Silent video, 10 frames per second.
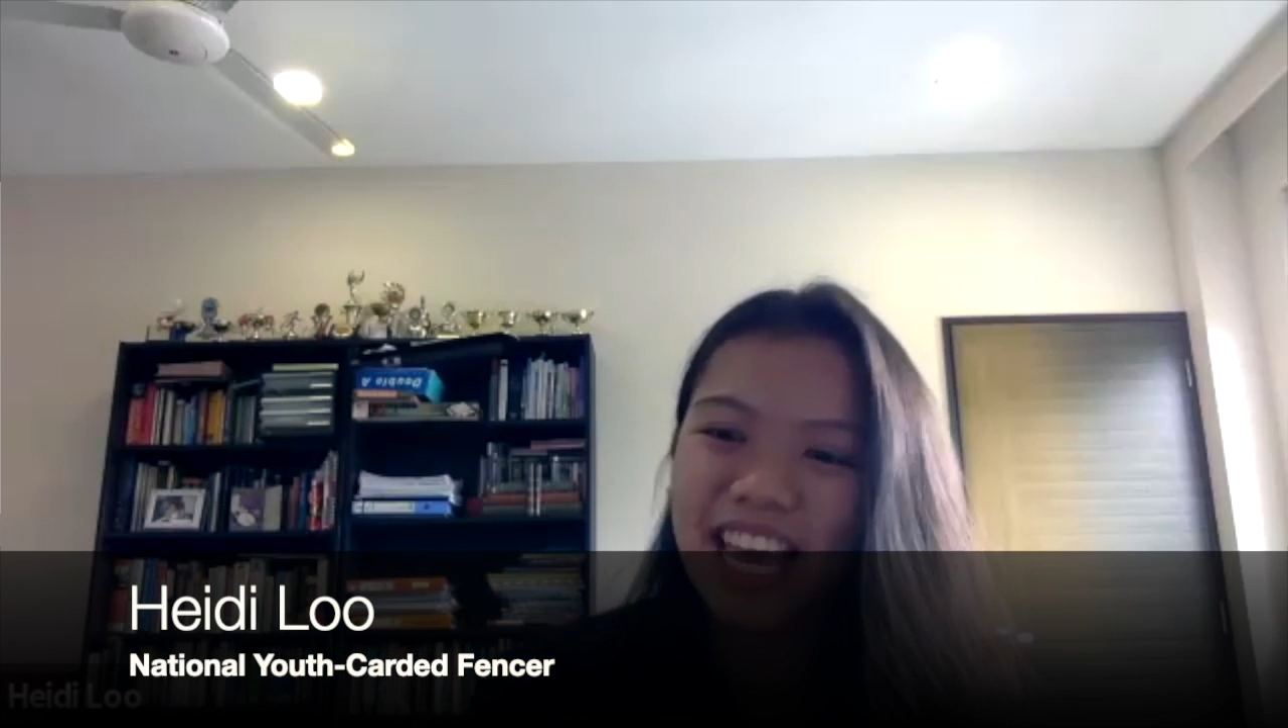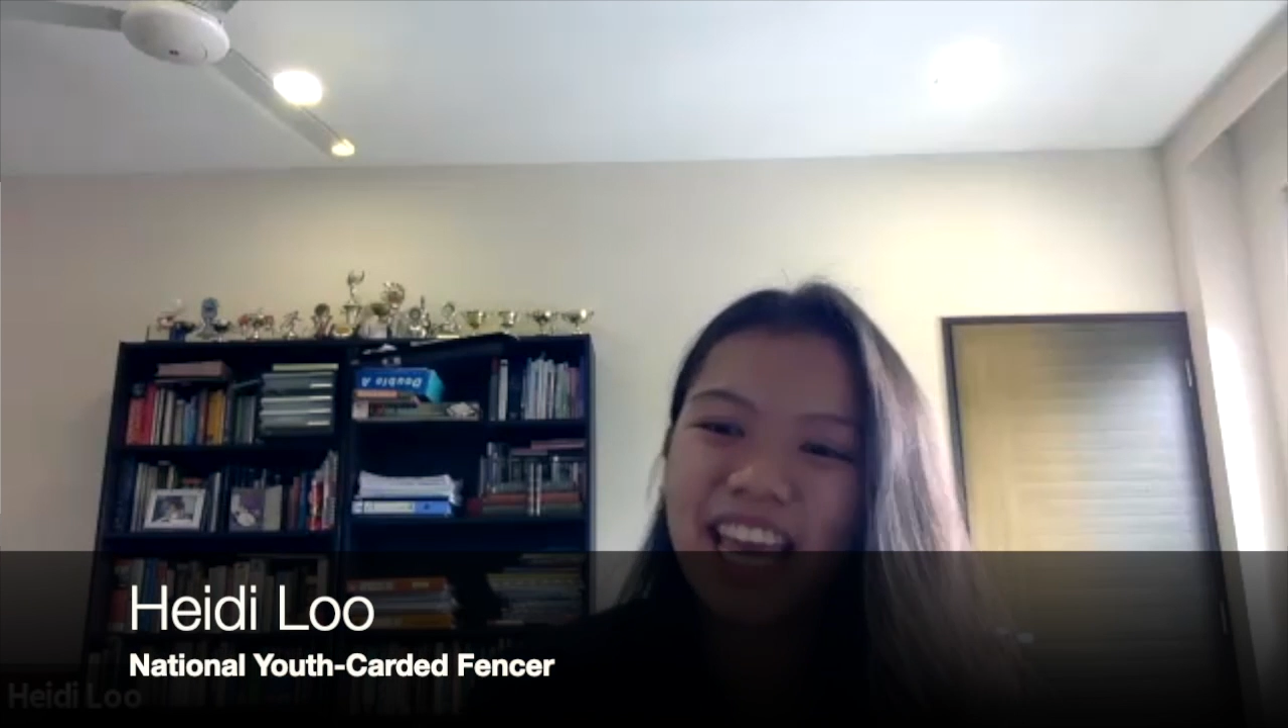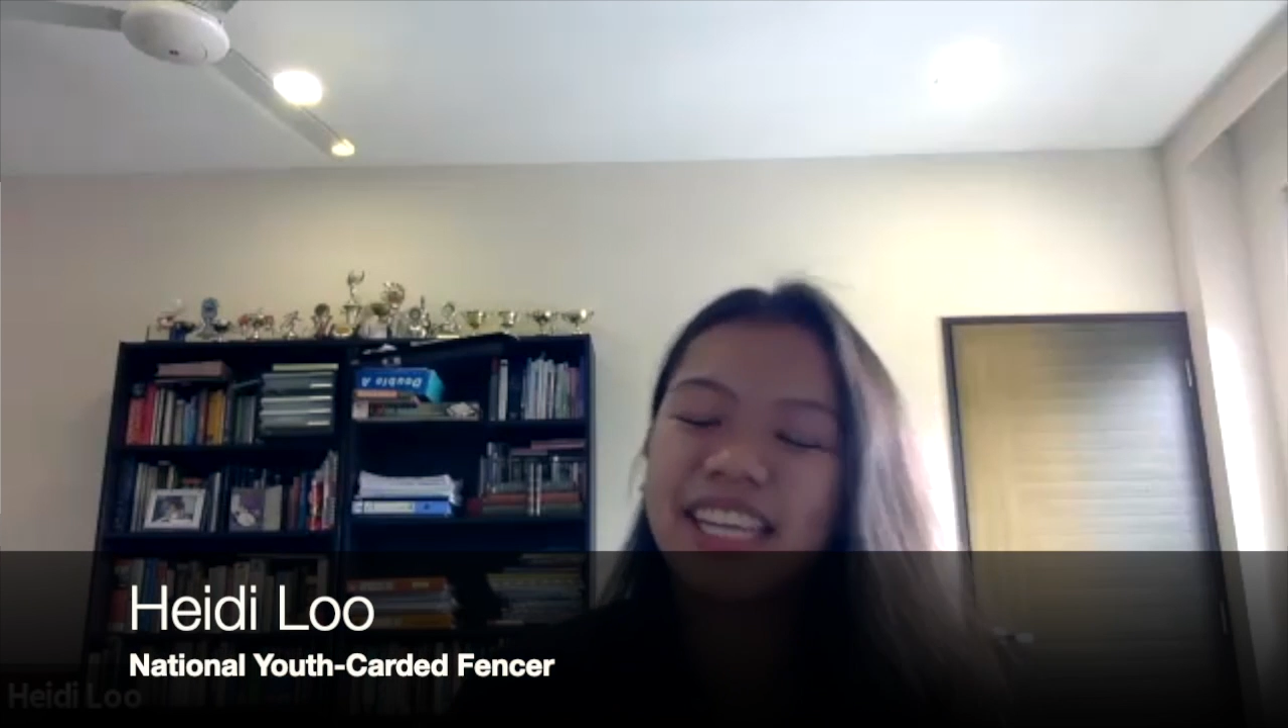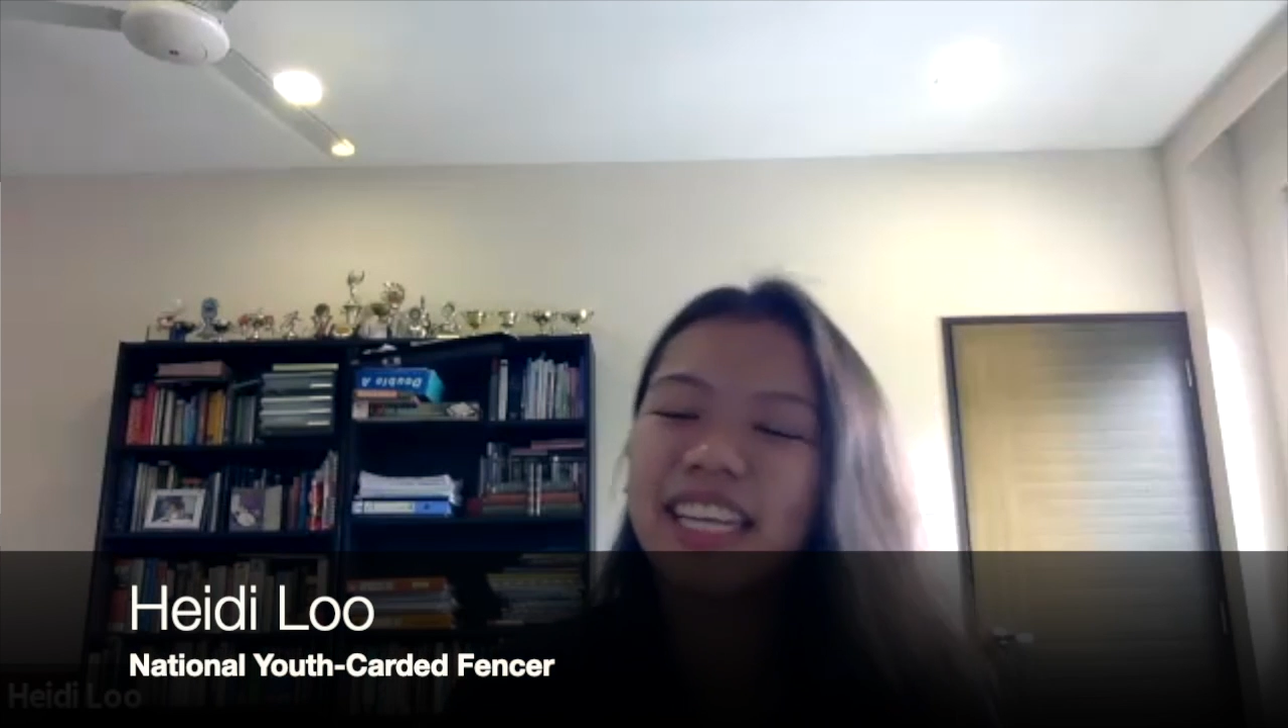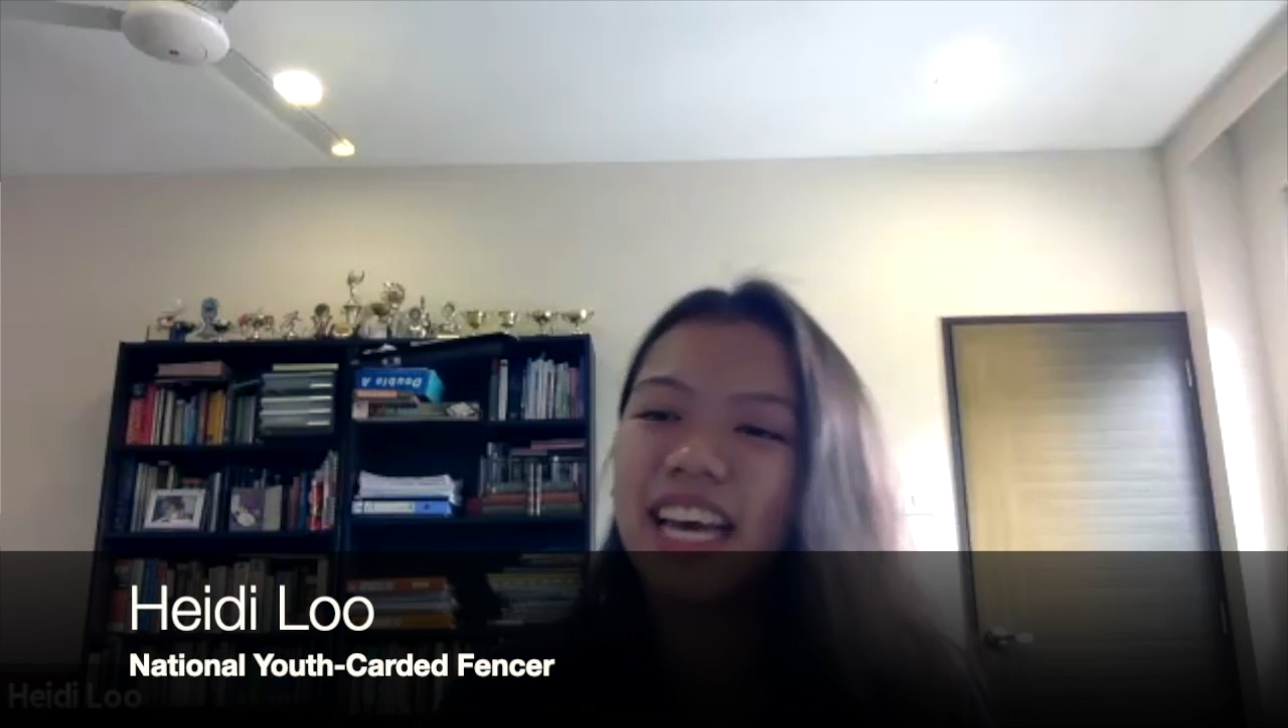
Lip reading: and